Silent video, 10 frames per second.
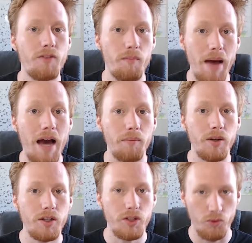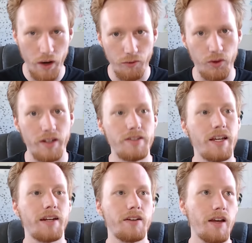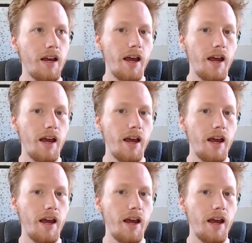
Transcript: a map to reference and